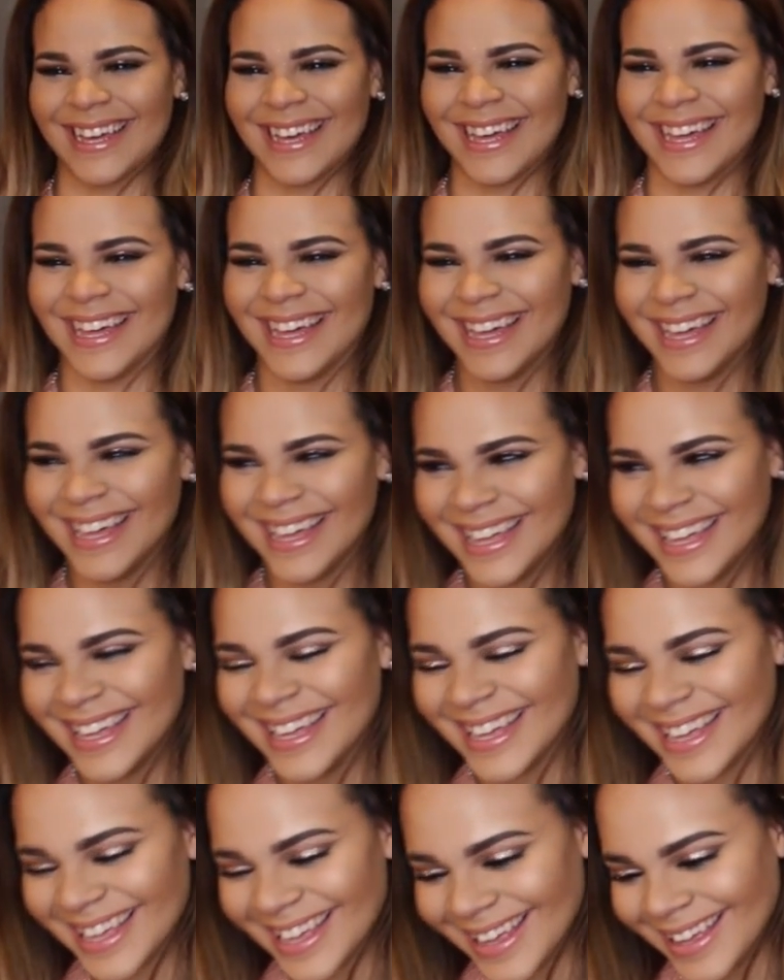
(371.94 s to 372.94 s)

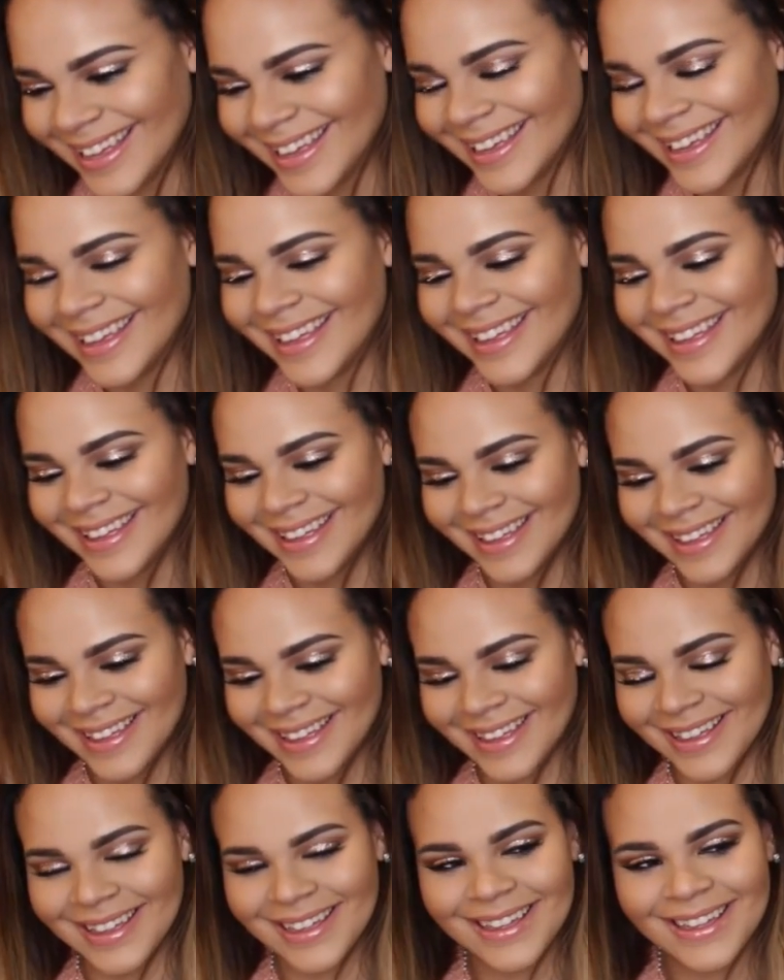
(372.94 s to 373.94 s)

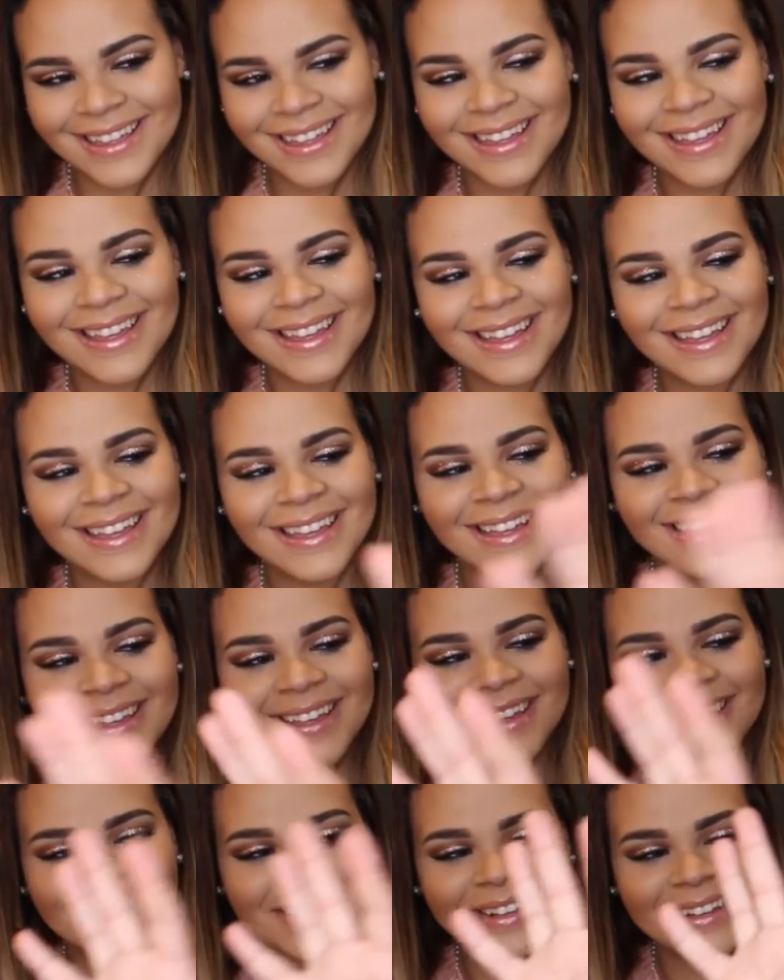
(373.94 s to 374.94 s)

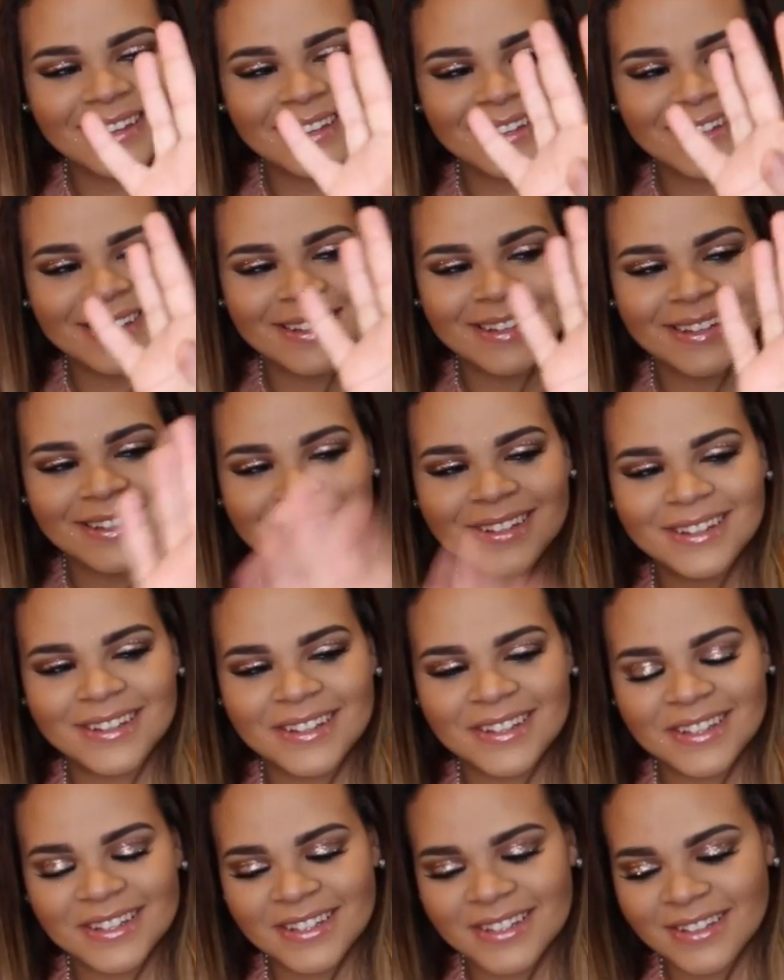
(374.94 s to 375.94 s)

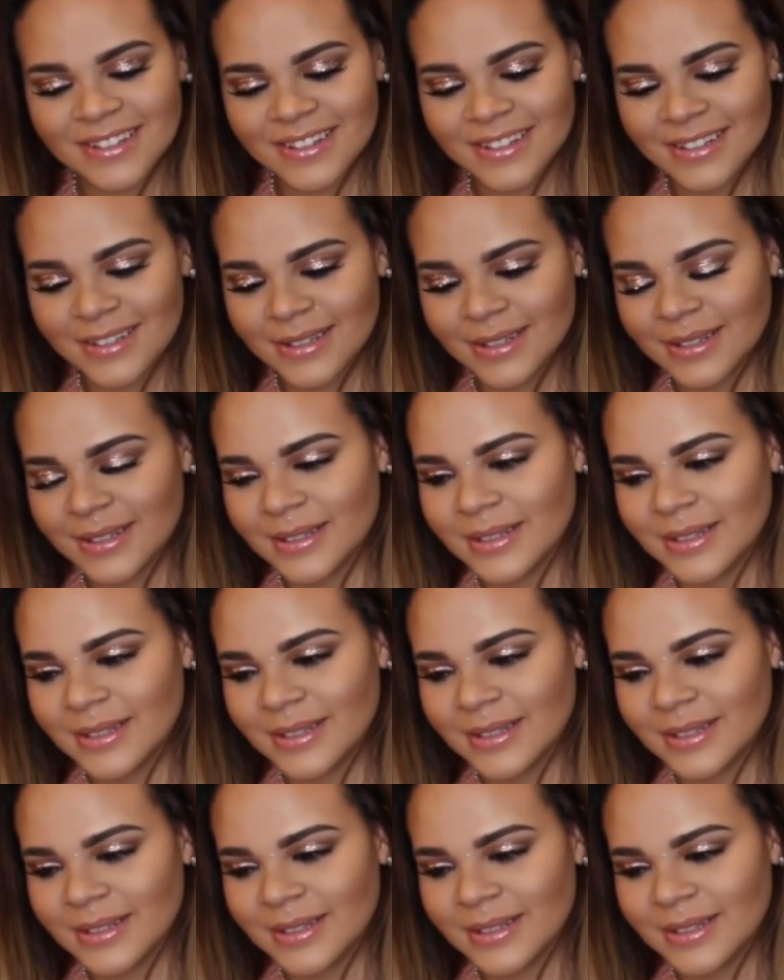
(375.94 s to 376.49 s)
This person isn't speaking.